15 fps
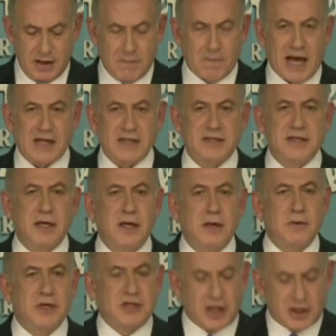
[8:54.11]
Palestinian
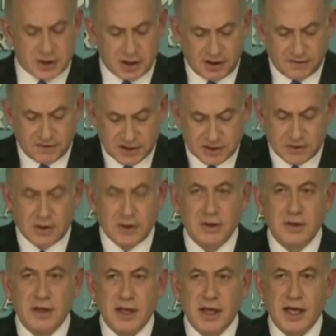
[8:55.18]
rejection of Israel
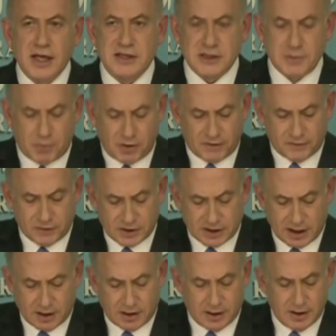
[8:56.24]
and support for
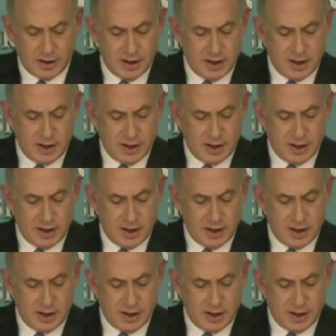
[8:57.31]
terror